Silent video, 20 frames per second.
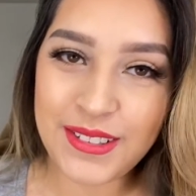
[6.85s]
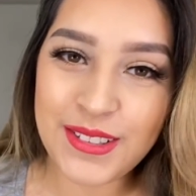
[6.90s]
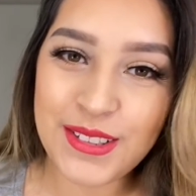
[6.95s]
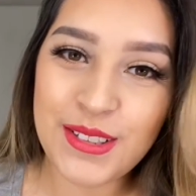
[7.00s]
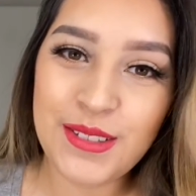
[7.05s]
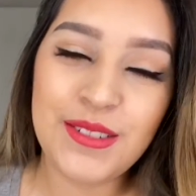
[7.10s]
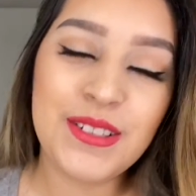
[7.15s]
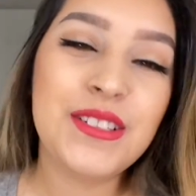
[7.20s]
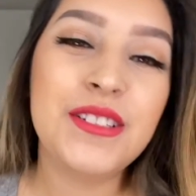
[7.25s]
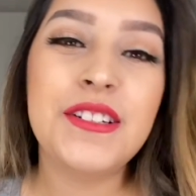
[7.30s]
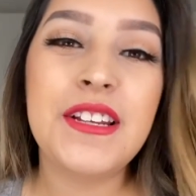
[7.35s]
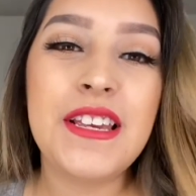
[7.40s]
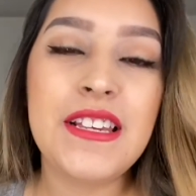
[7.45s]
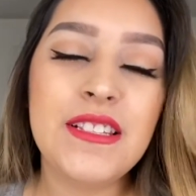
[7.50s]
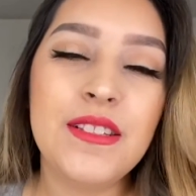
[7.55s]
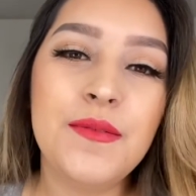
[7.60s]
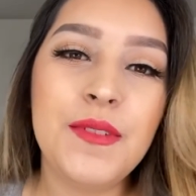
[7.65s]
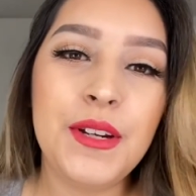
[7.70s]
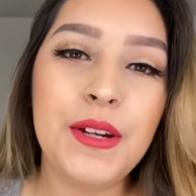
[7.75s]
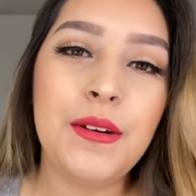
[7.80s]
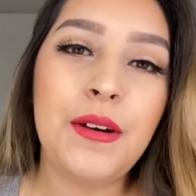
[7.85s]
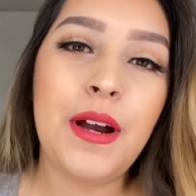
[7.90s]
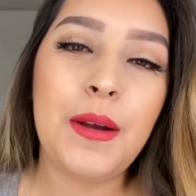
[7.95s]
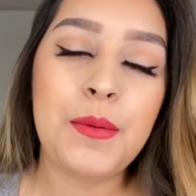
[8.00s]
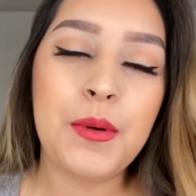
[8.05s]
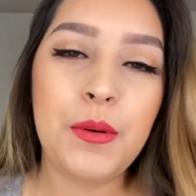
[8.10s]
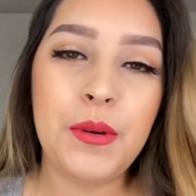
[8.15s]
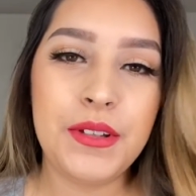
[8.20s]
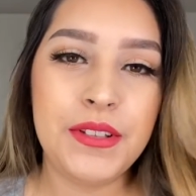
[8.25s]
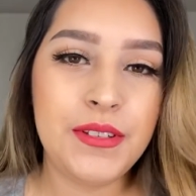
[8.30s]
So in today's video I'm
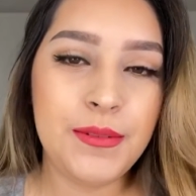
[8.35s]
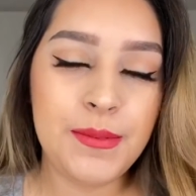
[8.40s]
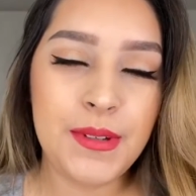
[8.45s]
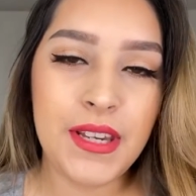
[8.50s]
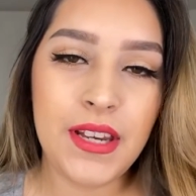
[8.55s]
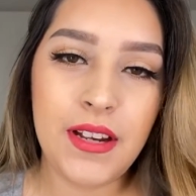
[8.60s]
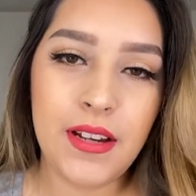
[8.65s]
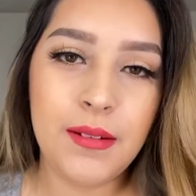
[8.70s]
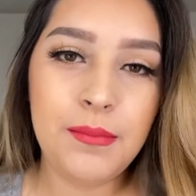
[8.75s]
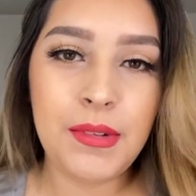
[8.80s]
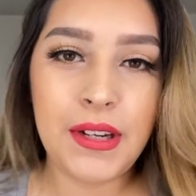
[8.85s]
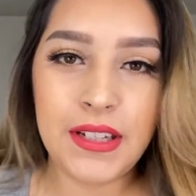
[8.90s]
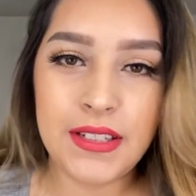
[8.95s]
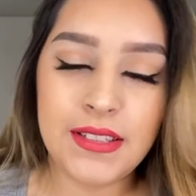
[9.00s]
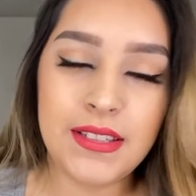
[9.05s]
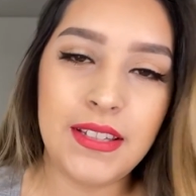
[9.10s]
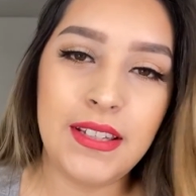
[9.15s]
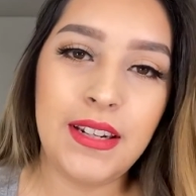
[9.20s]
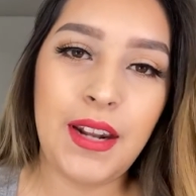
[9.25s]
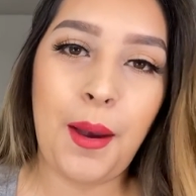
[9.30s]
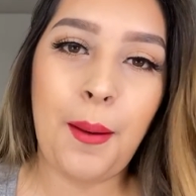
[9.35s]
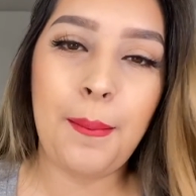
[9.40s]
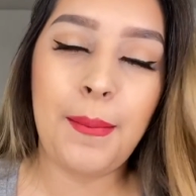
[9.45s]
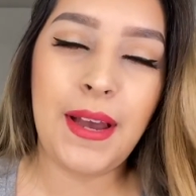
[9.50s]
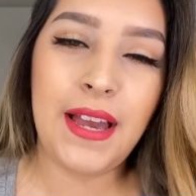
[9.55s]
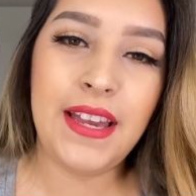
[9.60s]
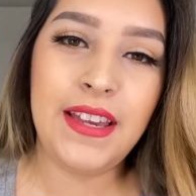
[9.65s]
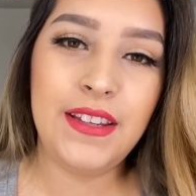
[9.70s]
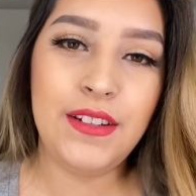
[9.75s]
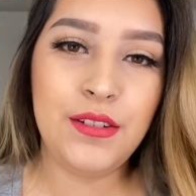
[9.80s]
going to be unboxing
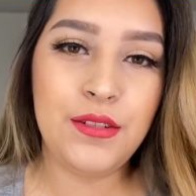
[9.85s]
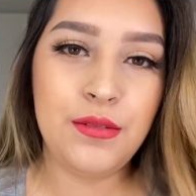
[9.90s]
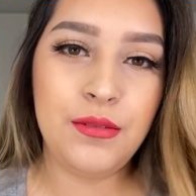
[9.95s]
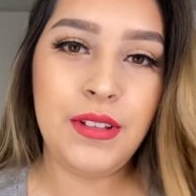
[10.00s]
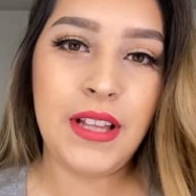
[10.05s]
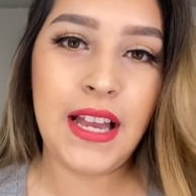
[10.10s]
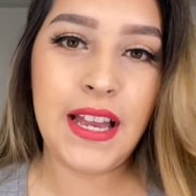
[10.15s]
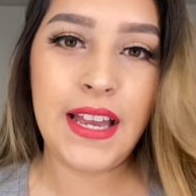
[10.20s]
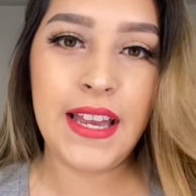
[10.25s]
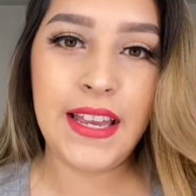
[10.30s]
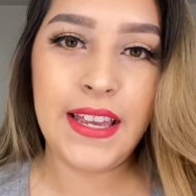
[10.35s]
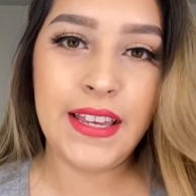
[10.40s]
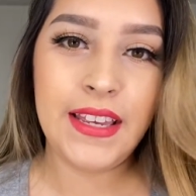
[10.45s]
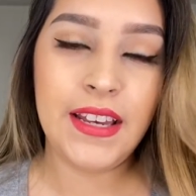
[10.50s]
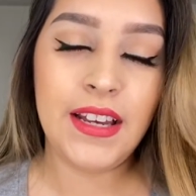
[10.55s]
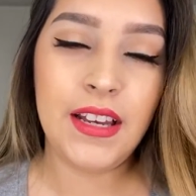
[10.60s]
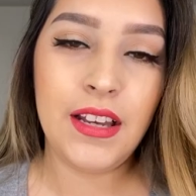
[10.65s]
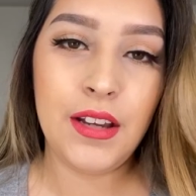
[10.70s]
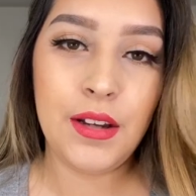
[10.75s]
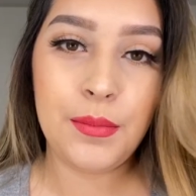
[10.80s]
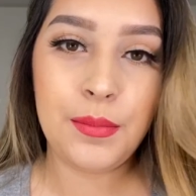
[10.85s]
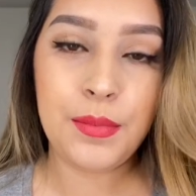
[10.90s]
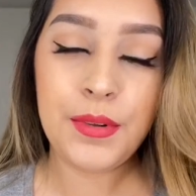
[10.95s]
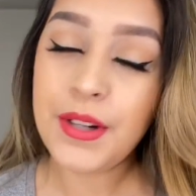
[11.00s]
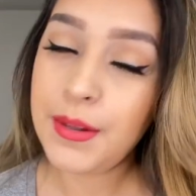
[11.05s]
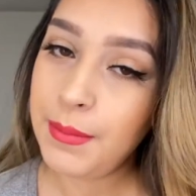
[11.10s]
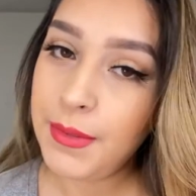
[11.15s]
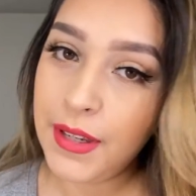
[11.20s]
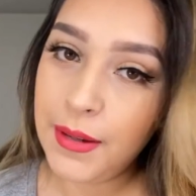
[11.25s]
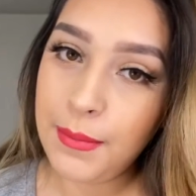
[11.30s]
my July
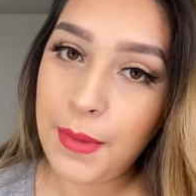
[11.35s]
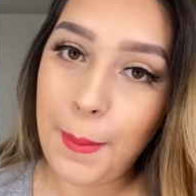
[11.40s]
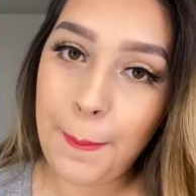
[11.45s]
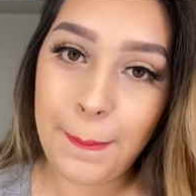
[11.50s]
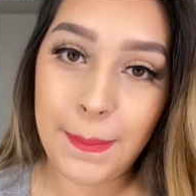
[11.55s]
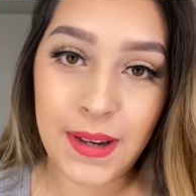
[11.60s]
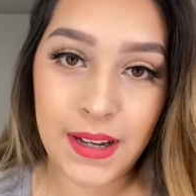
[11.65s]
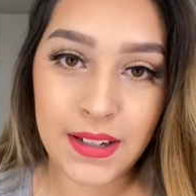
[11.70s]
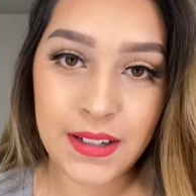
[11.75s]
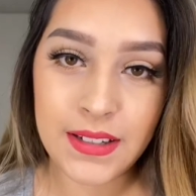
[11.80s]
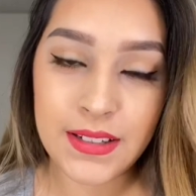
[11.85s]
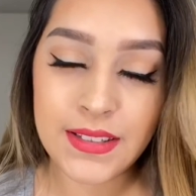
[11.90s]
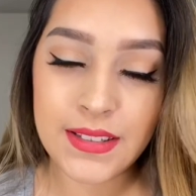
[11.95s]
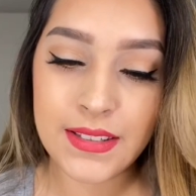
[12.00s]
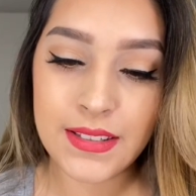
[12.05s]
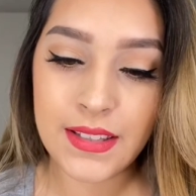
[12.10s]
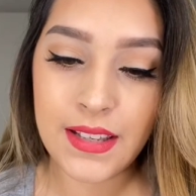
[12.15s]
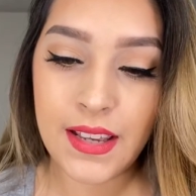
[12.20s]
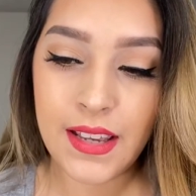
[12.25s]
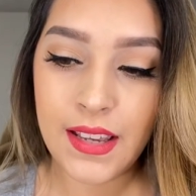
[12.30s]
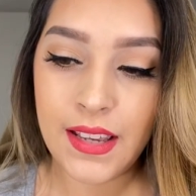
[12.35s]
premium box.